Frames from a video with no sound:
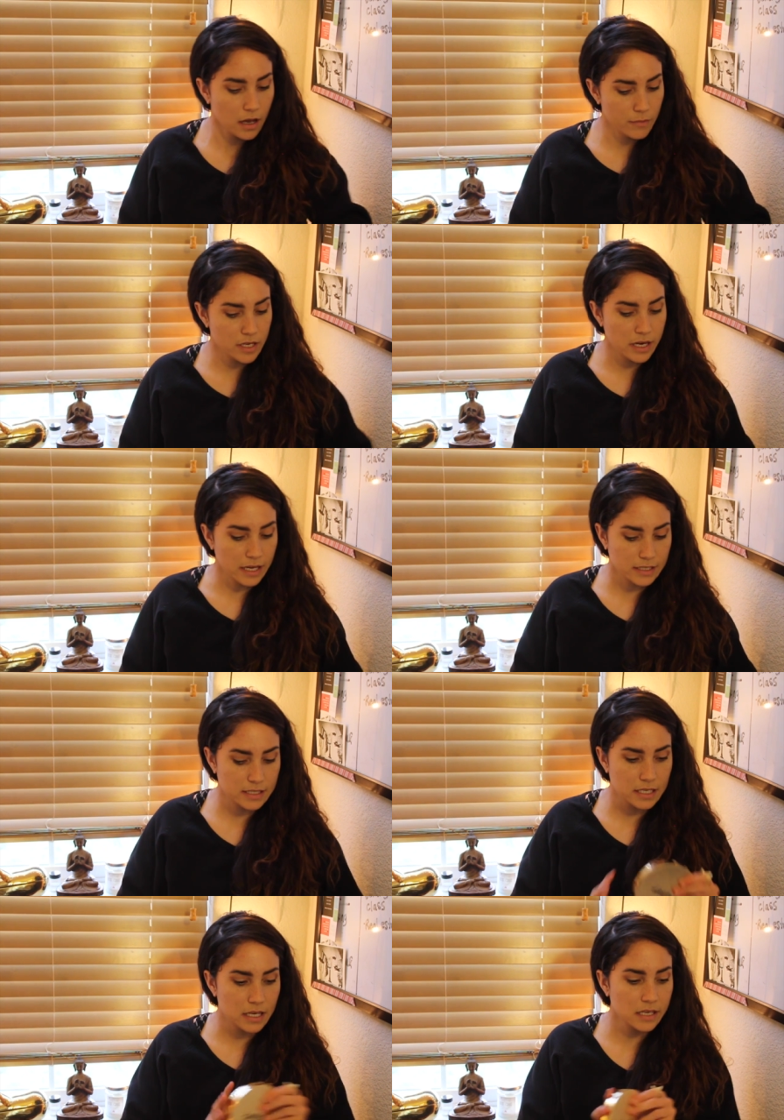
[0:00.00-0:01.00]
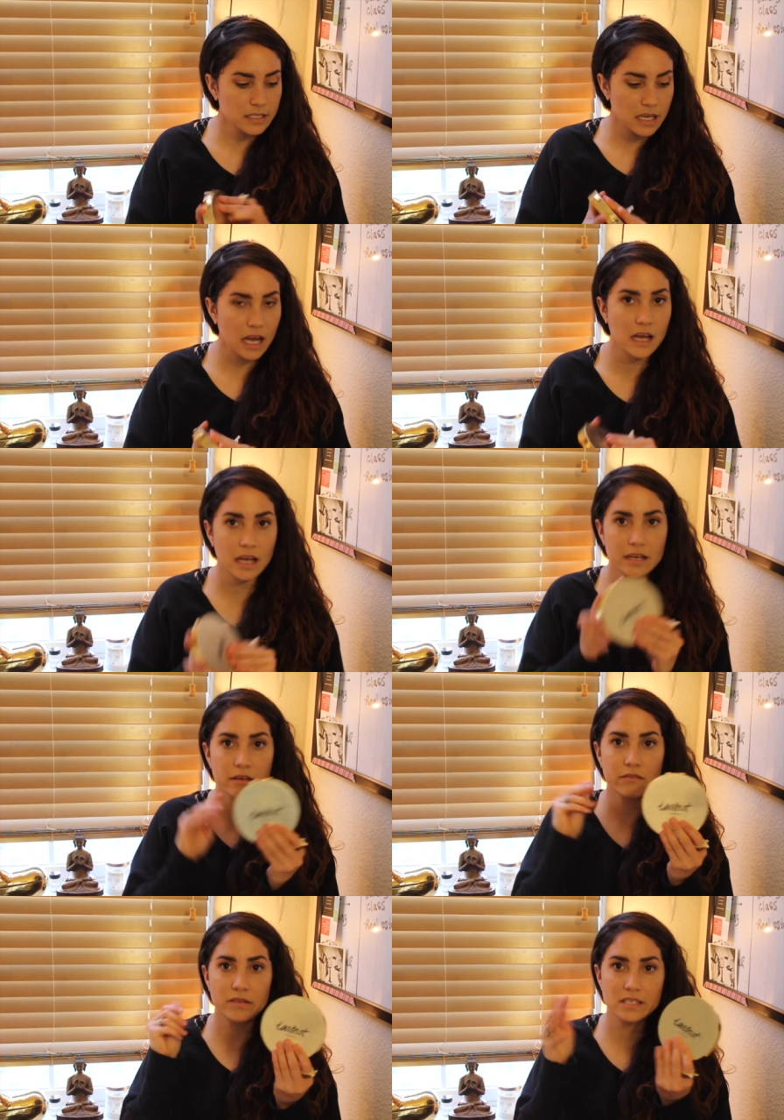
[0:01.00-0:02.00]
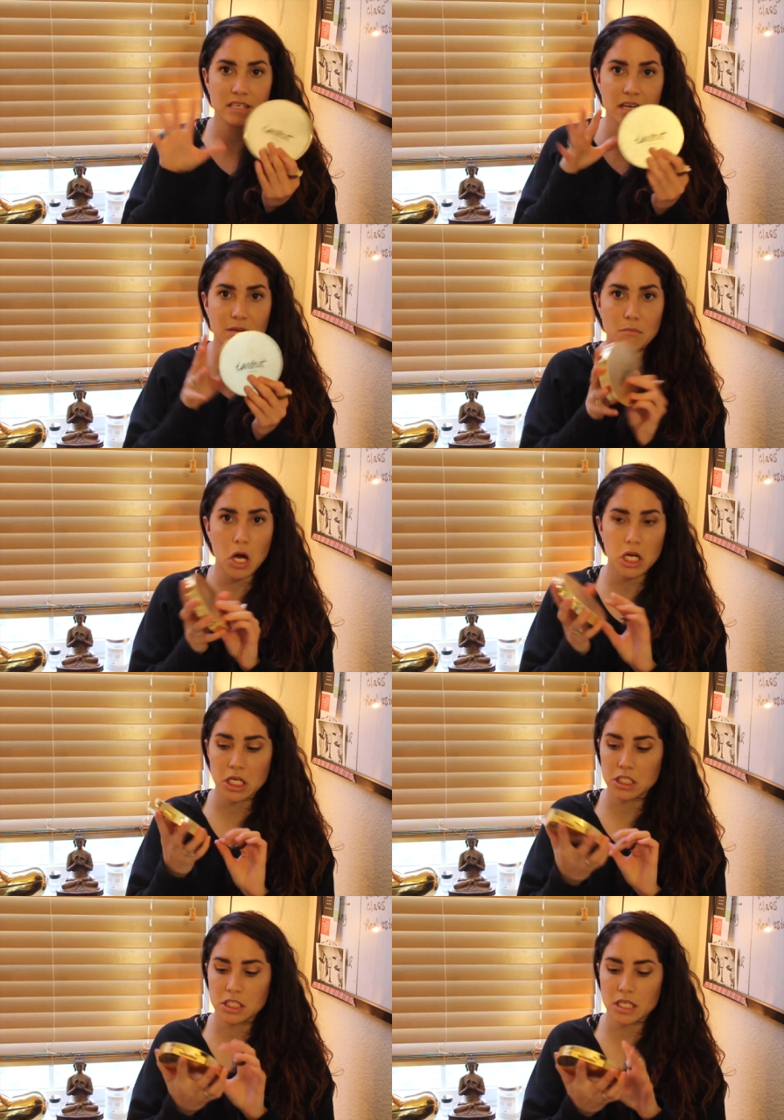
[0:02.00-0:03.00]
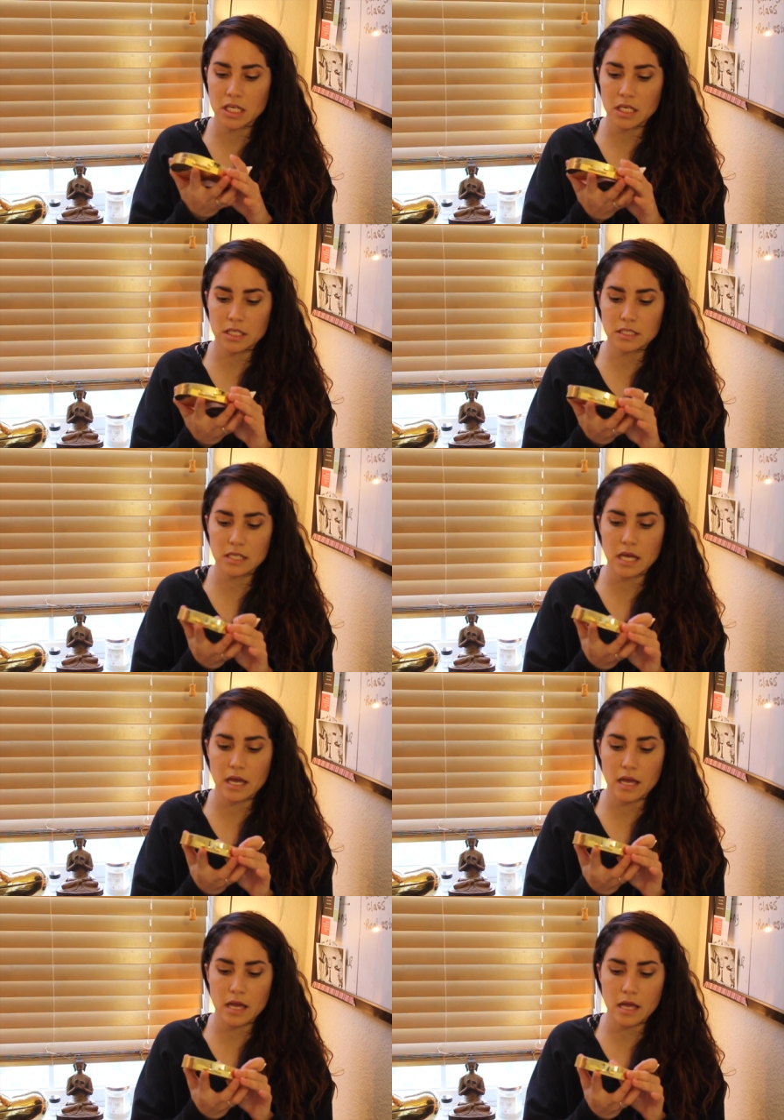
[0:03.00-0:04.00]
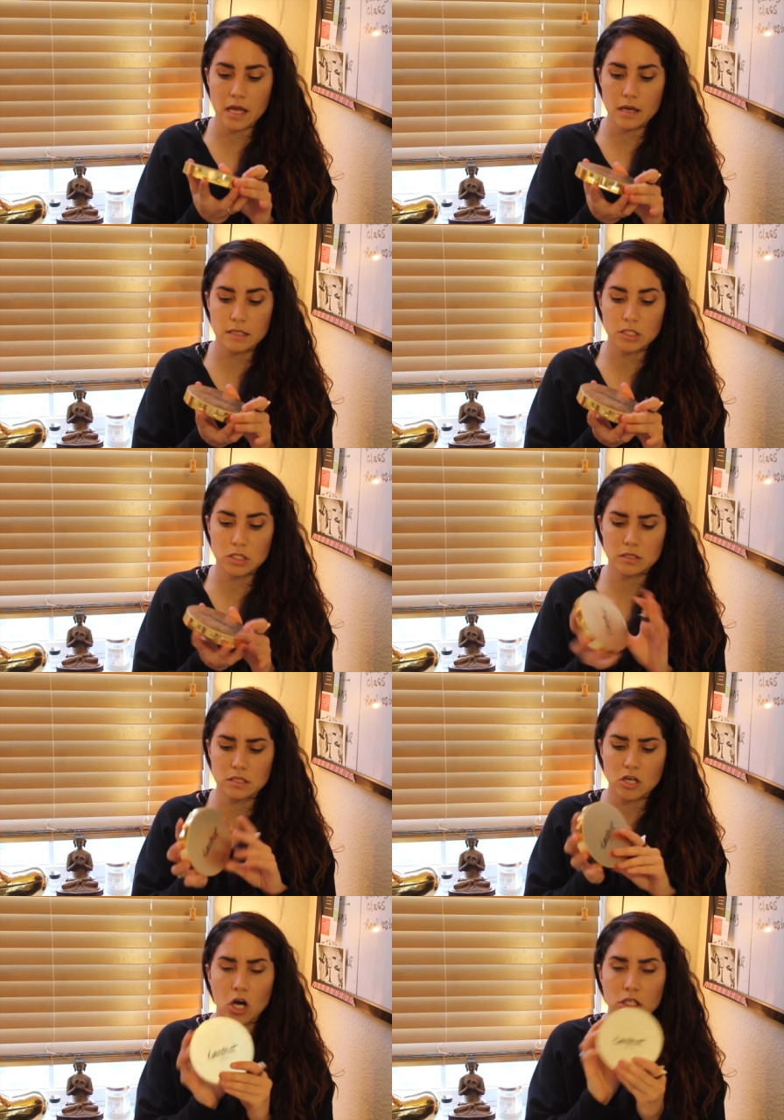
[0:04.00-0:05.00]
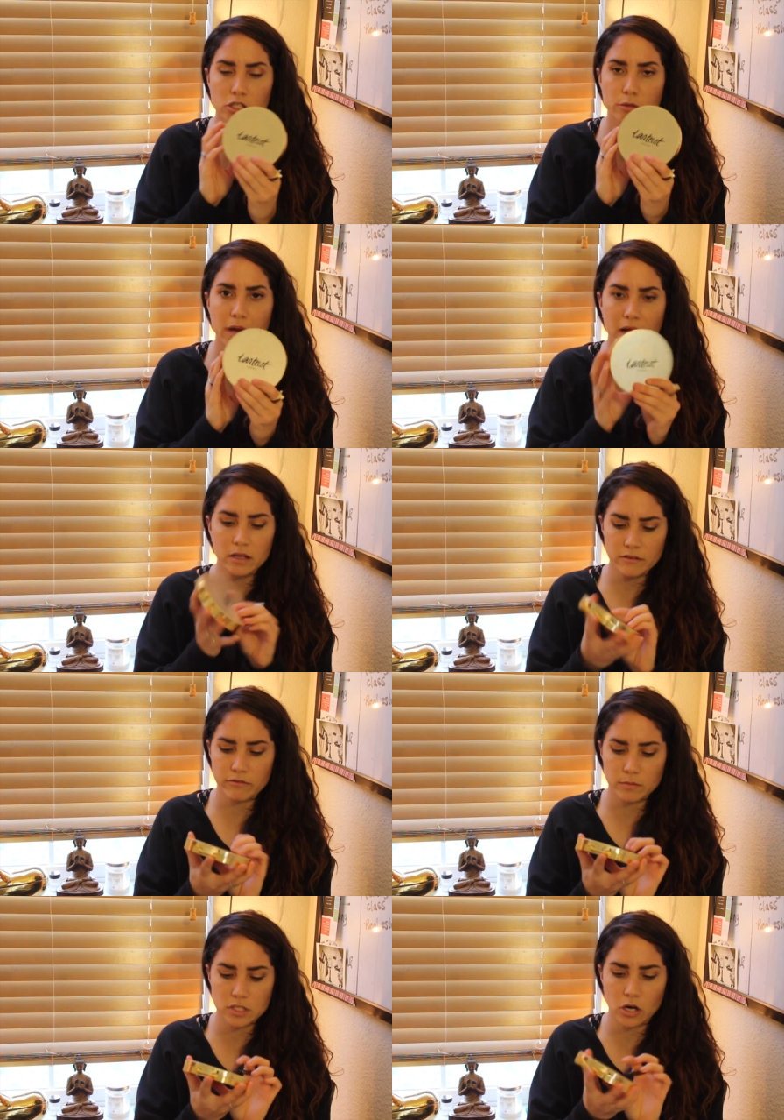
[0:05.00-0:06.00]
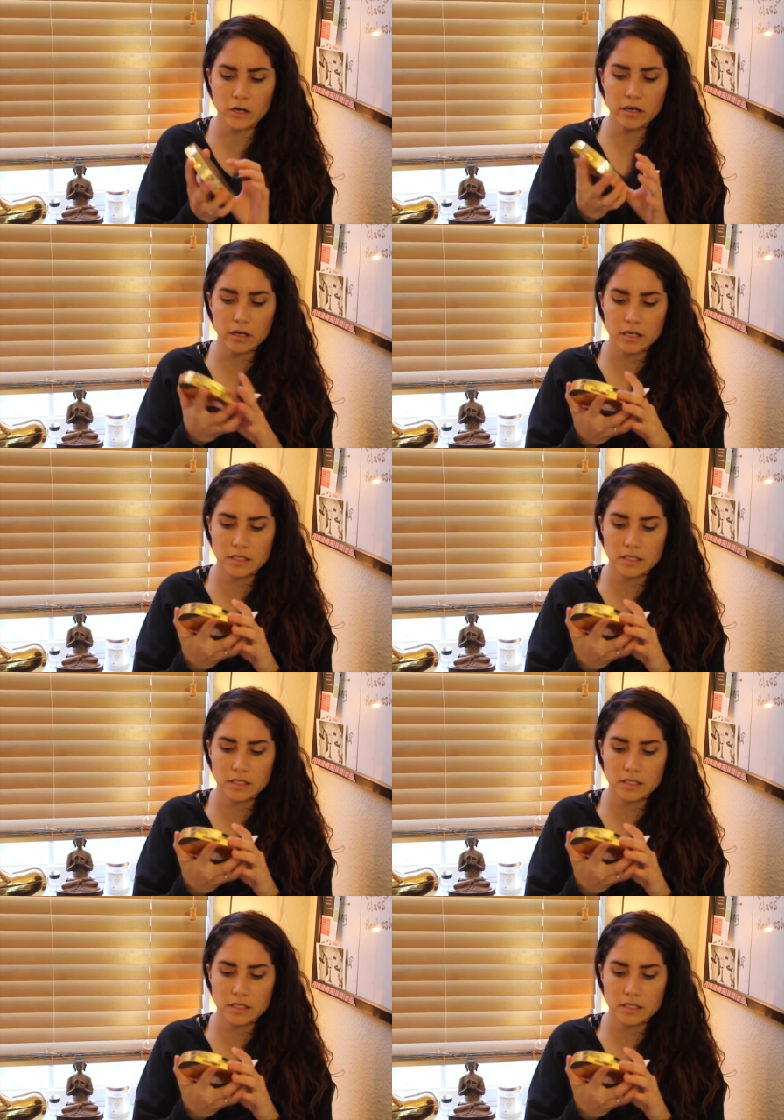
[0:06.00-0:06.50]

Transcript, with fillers: Um, the next thing is kind of the same body-ish thing. It's a contour palette from Tarte.